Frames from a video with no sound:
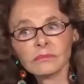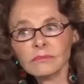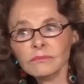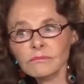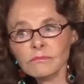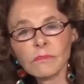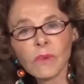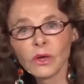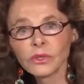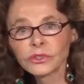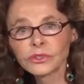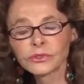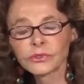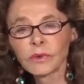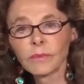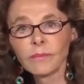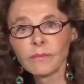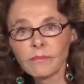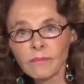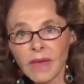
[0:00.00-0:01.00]
most
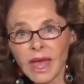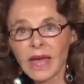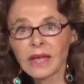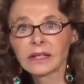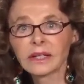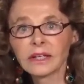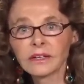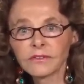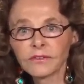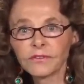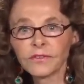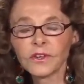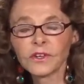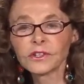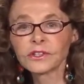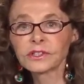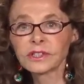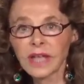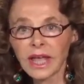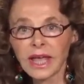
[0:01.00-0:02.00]
dramatic
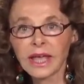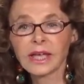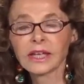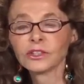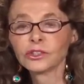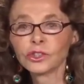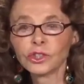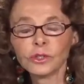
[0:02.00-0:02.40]
firsthand